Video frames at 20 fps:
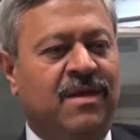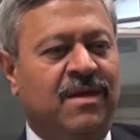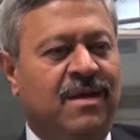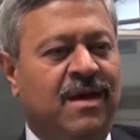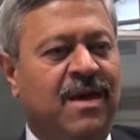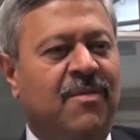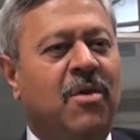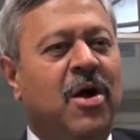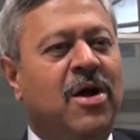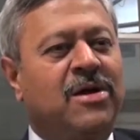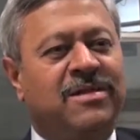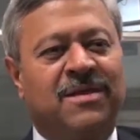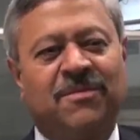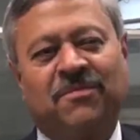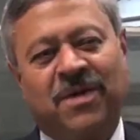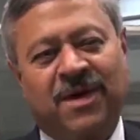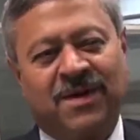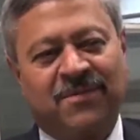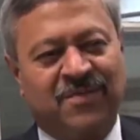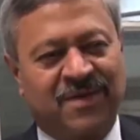about the
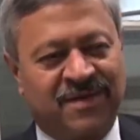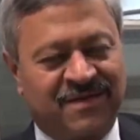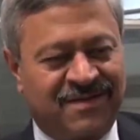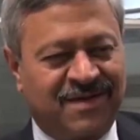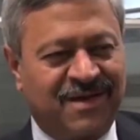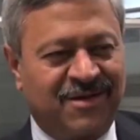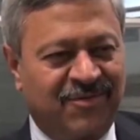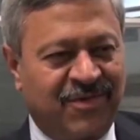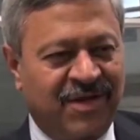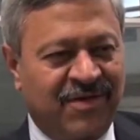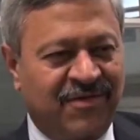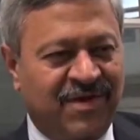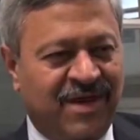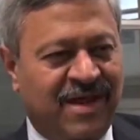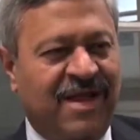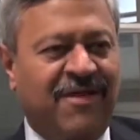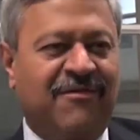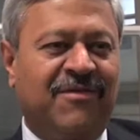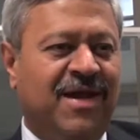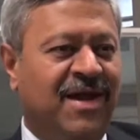purpose that we have
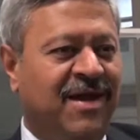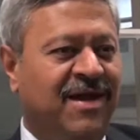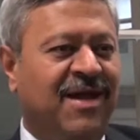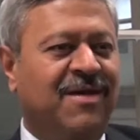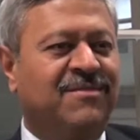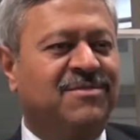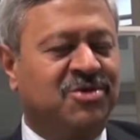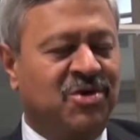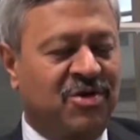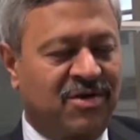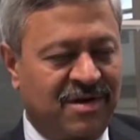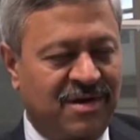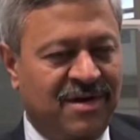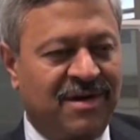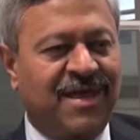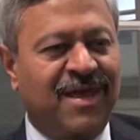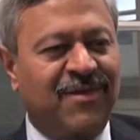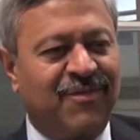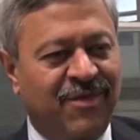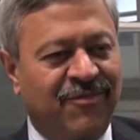arrived at. I'm sure it will
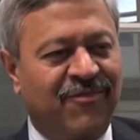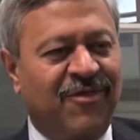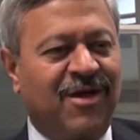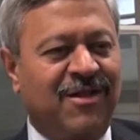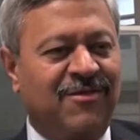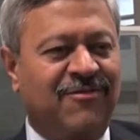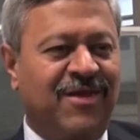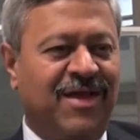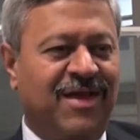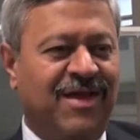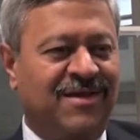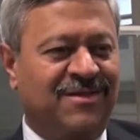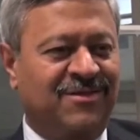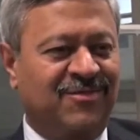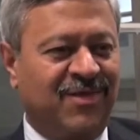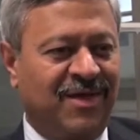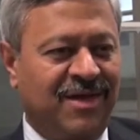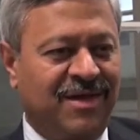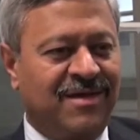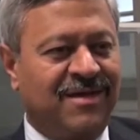keep evolving as
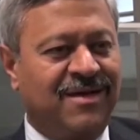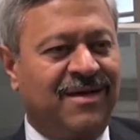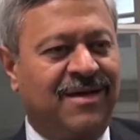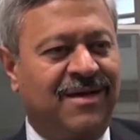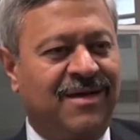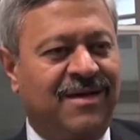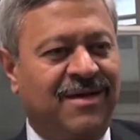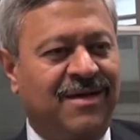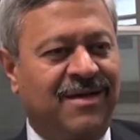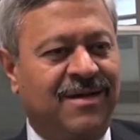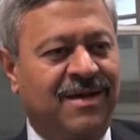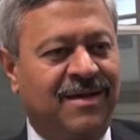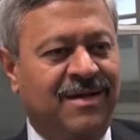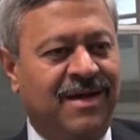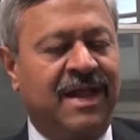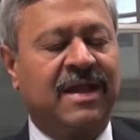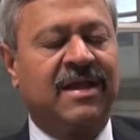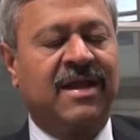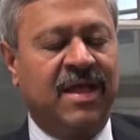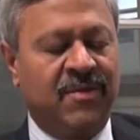we
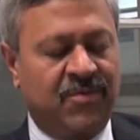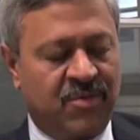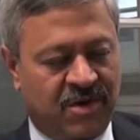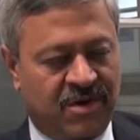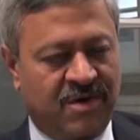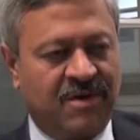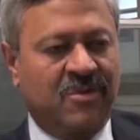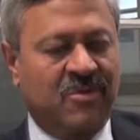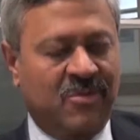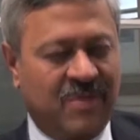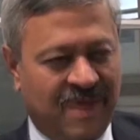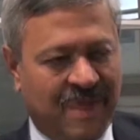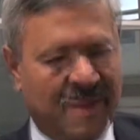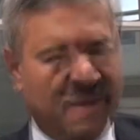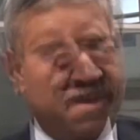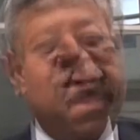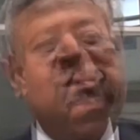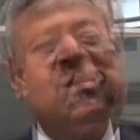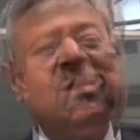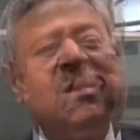dig deeper into
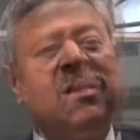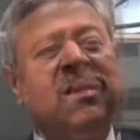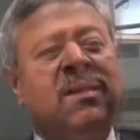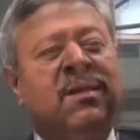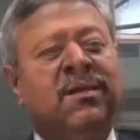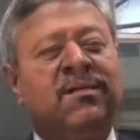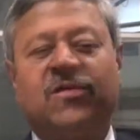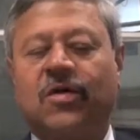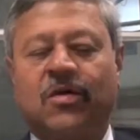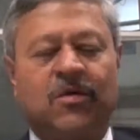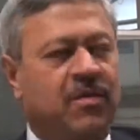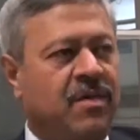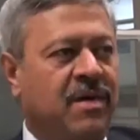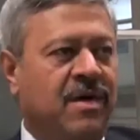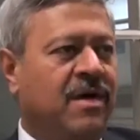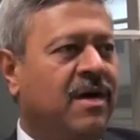that. So